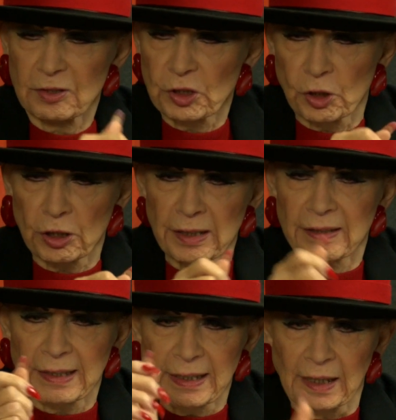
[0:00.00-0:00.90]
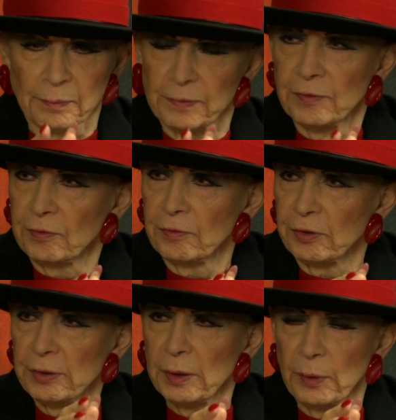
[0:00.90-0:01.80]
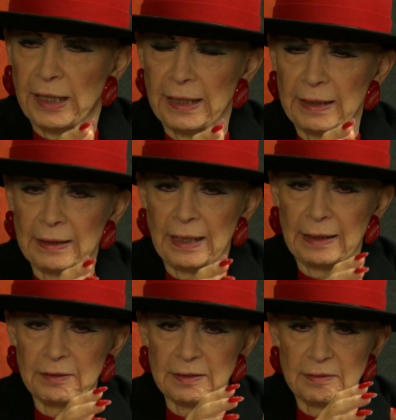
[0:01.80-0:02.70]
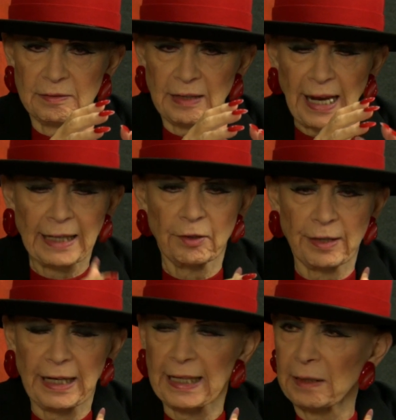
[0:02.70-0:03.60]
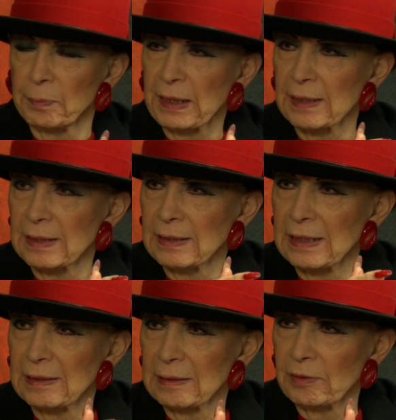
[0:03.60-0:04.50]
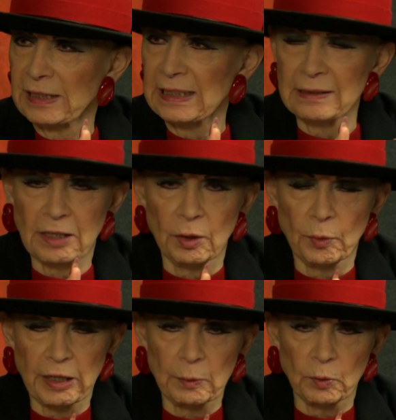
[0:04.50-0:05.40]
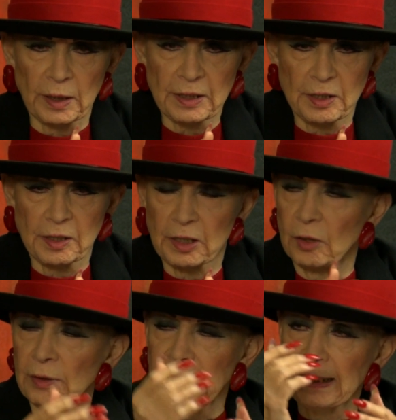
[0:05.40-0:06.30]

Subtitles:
tore the thing up and threw it away, and I was angry at it because it didn't go where I wanted it to go, and I